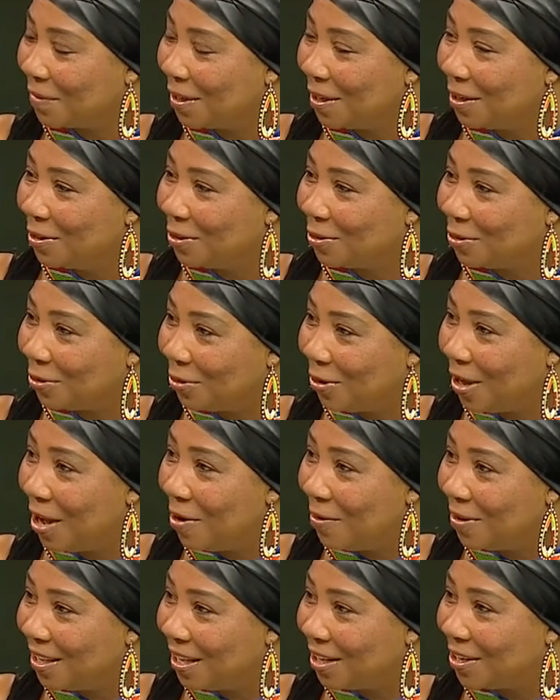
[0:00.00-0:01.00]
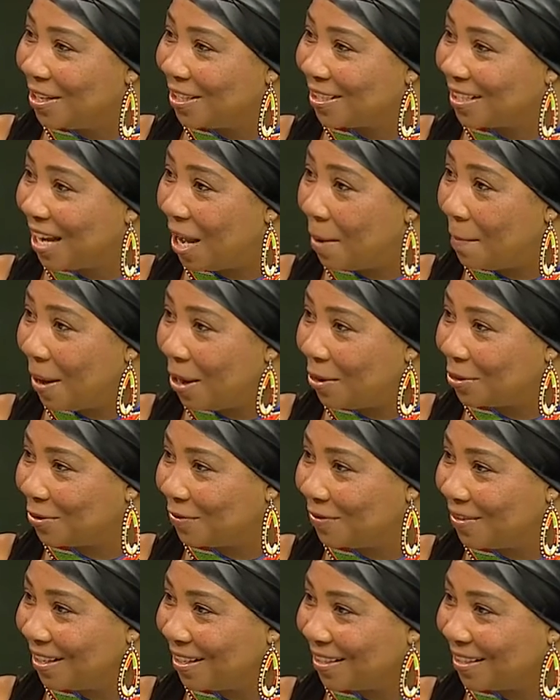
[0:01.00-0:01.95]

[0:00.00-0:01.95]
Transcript: So how are they going to come out of this?